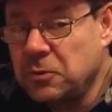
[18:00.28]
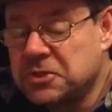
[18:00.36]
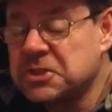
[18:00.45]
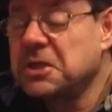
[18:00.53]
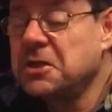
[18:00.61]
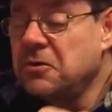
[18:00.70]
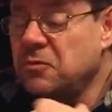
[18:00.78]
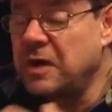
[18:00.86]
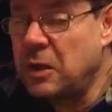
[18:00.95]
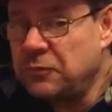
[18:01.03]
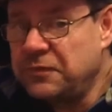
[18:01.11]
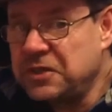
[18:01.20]
note.
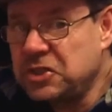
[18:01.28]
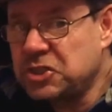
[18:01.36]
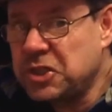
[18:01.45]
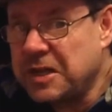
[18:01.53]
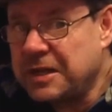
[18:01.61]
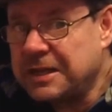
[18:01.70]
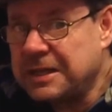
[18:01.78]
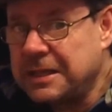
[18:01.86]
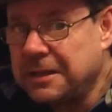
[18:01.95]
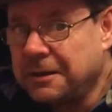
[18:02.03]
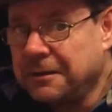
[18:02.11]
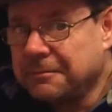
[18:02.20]
Ralph is sharing
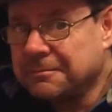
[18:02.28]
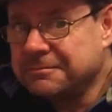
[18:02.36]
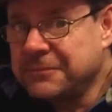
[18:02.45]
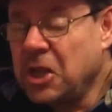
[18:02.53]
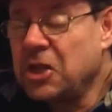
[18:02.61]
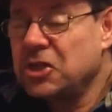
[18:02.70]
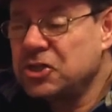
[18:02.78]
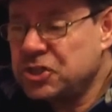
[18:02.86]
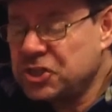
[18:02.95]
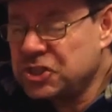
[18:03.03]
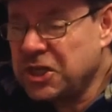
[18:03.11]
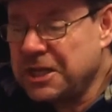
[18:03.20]
here,
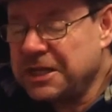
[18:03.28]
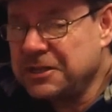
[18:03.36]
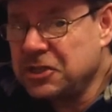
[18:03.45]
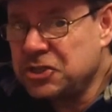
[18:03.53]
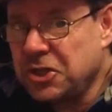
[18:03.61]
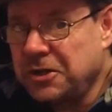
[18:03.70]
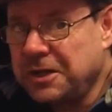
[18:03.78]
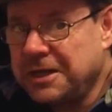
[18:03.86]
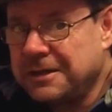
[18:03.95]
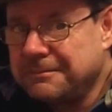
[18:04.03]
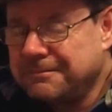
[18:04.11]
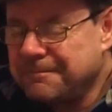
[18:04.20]
sharing the
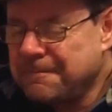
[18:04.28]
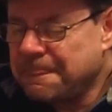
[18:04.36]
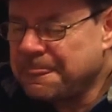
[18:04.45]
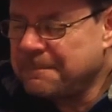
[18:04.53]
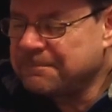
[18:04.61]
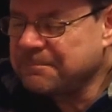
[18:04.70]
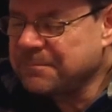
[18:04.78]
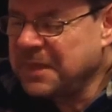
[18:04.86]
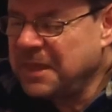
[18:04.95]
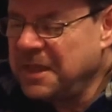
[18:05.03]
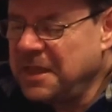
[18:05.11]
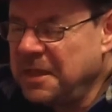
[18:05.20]
journey.
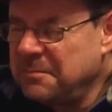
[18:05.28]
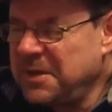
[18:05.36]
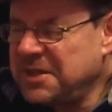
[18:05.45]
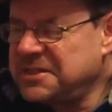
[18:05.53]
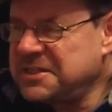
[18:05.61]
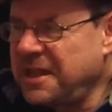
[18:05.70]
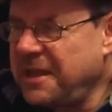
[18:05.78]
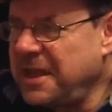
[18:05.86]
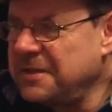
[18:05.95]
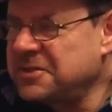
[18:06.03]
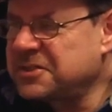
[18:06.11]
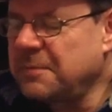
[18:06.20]
But
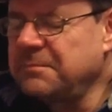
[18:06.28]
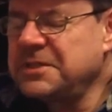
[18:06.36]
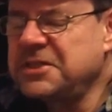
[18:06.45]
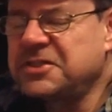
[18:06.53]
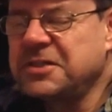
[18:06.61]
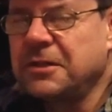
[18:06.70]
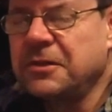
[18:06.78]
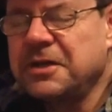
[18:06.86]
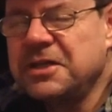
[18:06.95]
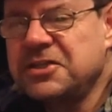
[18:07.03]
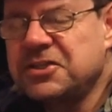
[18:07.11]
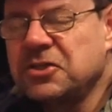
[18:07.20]
uh, some
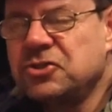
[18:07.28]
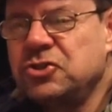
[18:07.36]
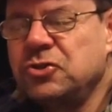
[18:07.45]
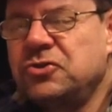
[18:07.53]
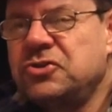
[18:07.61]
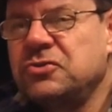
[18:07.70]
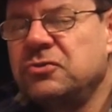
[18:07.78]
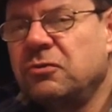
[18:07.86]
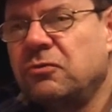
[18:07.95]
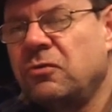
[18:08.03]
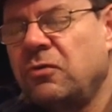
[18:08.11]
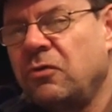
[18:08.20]
distilleries, due
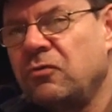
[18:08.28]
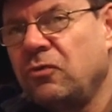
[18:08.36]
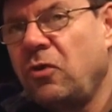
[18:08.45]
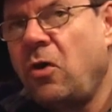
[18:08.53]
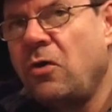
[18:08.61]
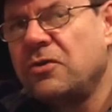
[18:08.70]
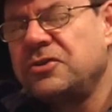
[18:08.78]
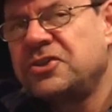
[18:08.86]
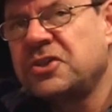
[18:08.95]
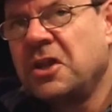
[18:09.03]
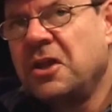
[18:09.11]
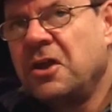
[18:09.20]
to r-
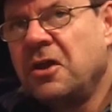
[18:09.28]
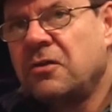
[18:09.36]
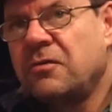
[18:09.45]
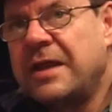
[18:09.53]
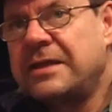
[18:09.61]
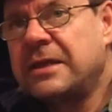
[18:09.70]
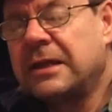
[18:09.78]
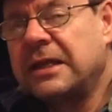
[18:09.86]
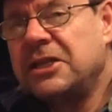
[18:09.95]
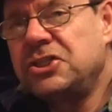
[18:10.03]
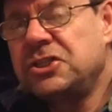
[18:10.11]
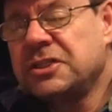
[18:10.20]
laws,
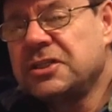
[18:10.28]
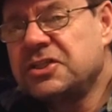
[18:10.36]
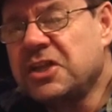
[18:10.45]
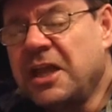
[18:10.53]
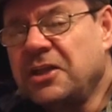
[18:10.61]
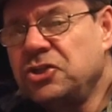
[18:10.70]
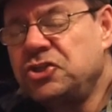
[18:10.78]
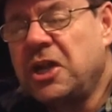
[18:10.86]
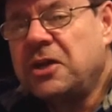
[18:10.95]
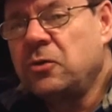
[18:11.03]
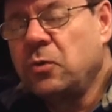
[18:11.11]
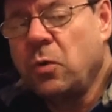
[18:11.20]
regulations, and
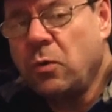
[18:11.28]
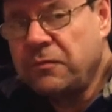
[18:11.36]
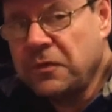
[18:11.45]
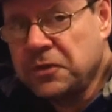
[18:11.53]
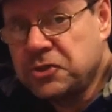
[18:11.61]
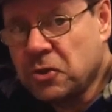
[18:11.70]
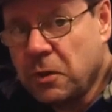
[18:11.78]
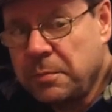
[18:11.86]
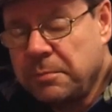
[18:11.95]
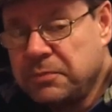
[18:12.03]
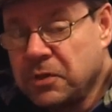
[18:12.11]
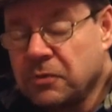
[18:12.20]
general over the
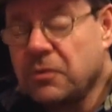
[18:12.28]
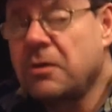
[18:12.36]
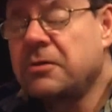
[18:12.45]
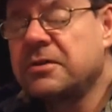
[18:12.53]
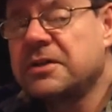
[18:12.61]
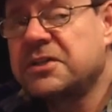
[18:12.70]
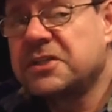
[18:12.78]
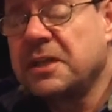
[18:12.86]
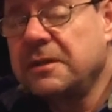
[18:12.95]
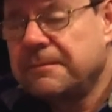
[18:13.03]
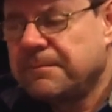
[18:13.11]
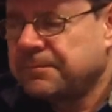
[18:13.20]
top
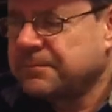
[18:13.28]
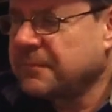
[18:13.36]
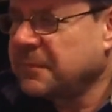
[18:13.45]
bureaucracy,